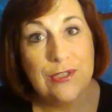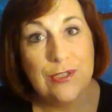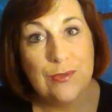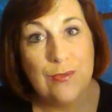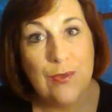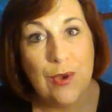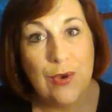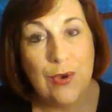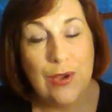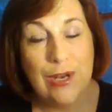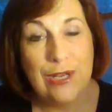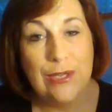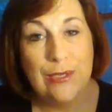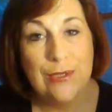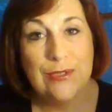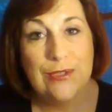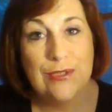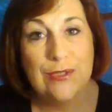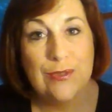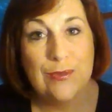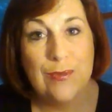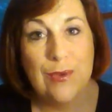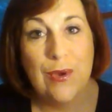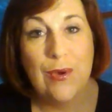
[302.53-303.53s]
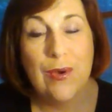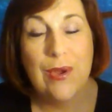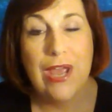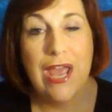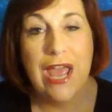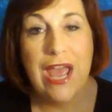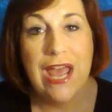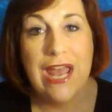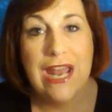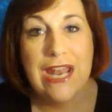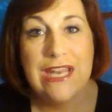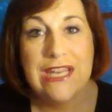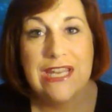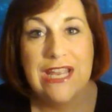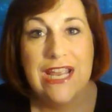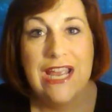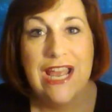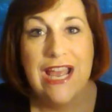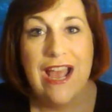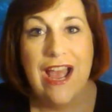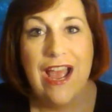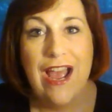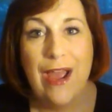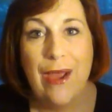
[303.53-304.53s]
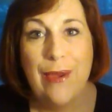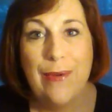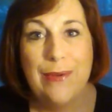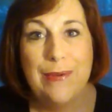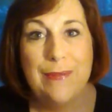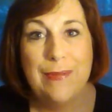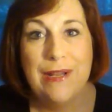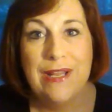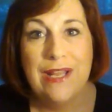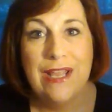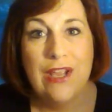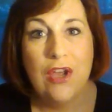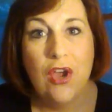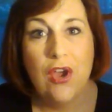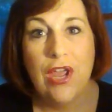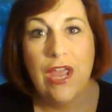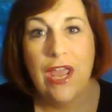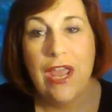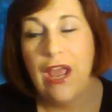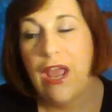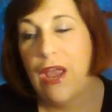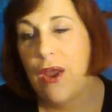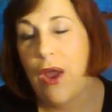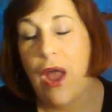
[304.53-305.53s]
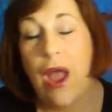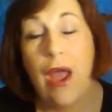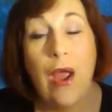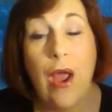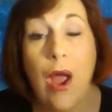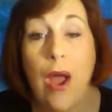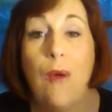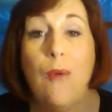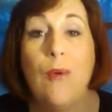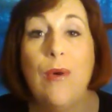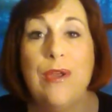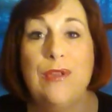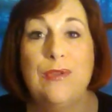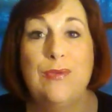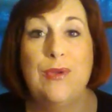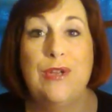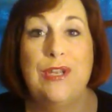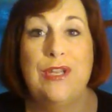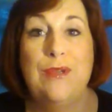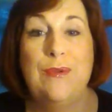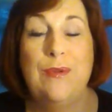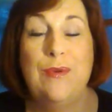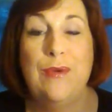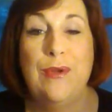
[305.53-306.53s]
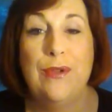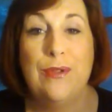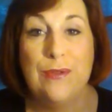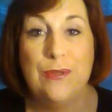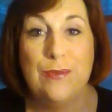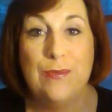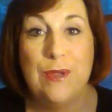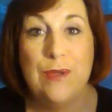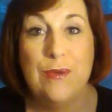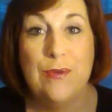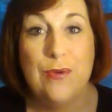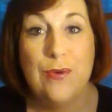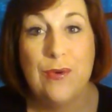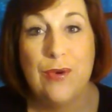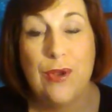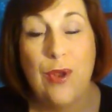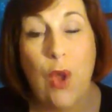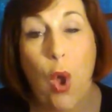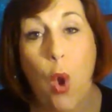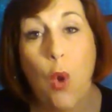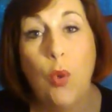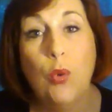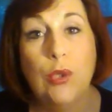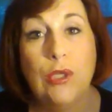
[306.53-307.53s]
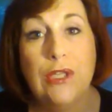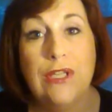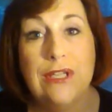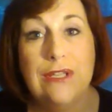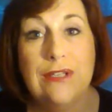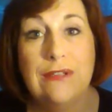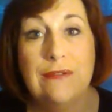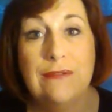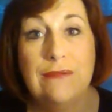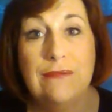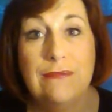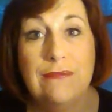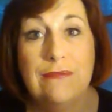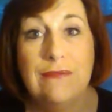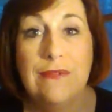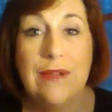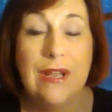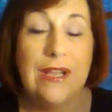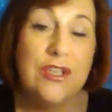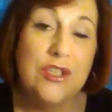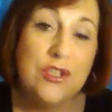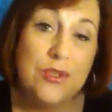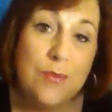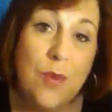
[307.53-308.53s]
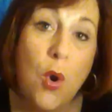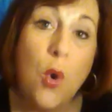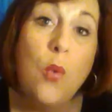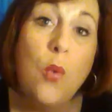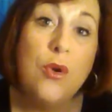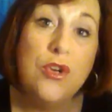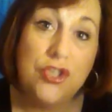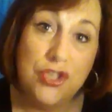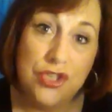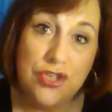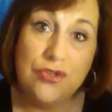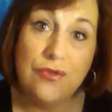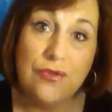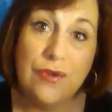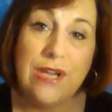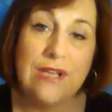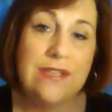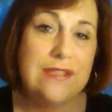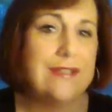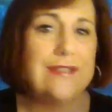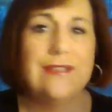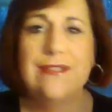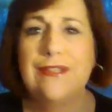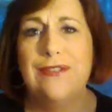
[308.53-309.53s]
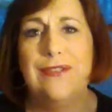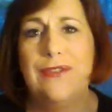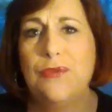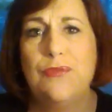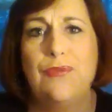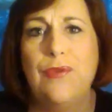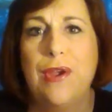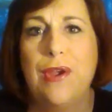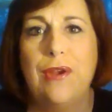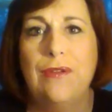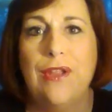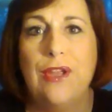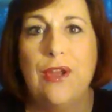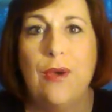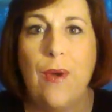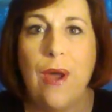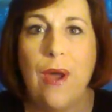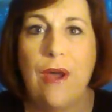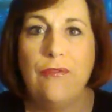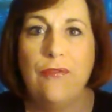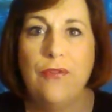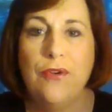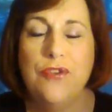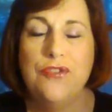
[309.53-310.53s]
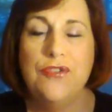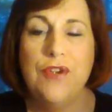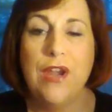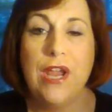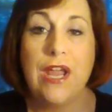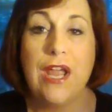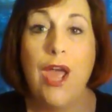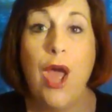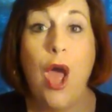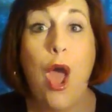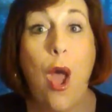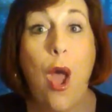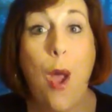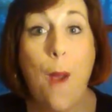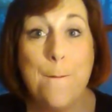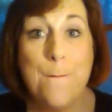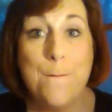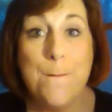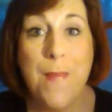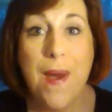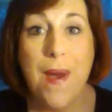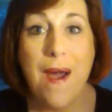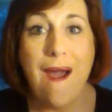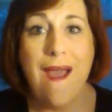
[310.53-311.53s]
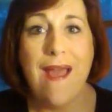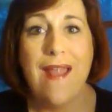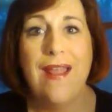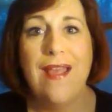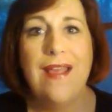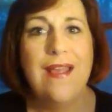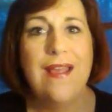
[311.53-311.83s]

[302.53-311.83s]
smoke, and I used to smoke, and I would be like, okay, I always wanted to be one of those people who could only like smoke when she drinks, because I so rarely go out for a drink. But